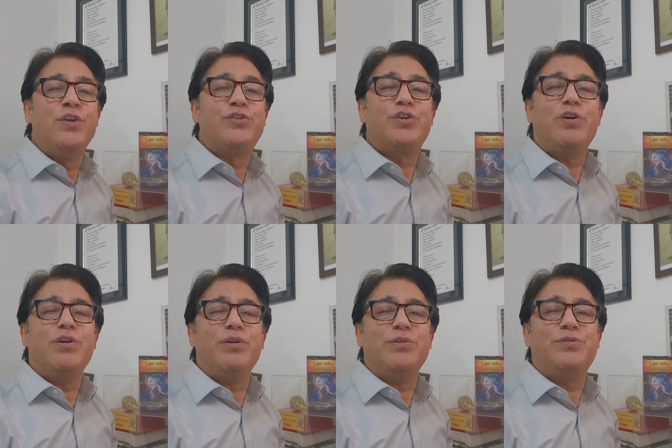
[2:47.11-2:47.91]

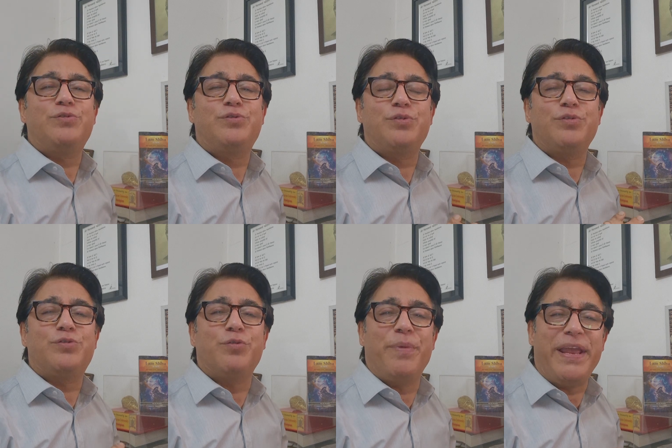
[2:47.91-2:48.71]
So
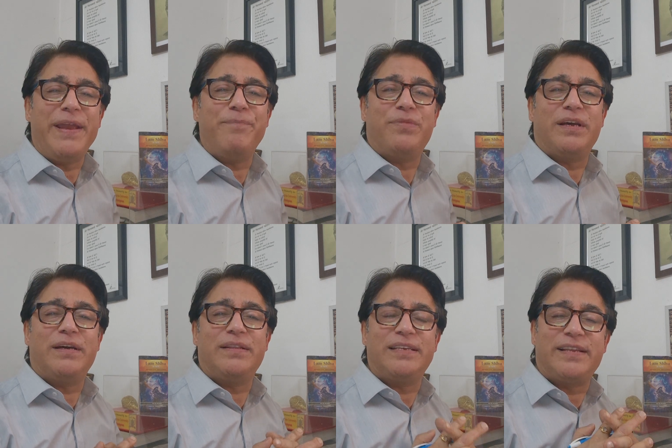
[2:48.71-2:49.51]
to me,
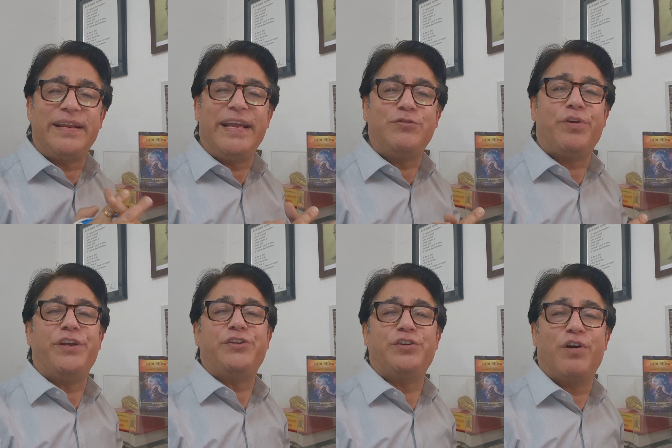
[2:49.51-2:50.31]
this
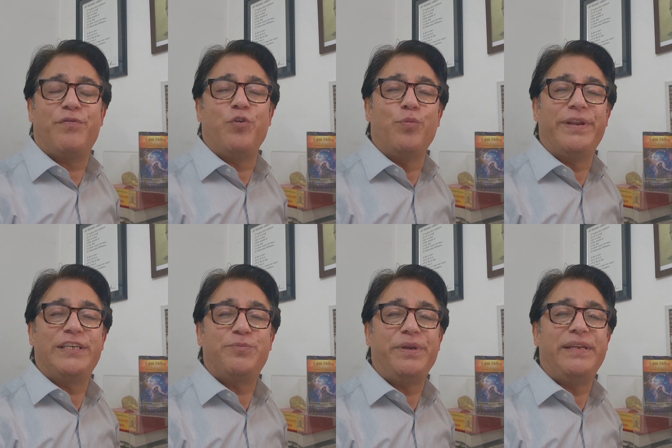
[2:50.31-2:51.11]
re-education of human
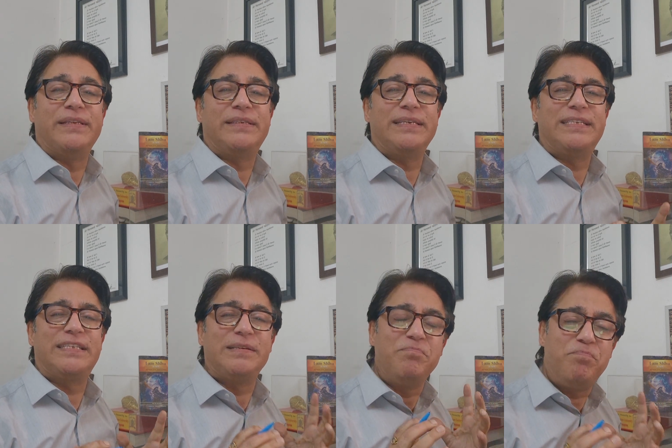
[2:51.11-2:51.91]
experience is
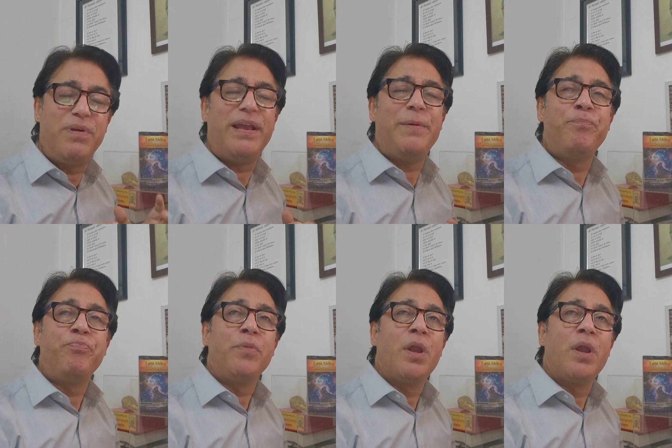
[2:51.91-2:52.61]
simply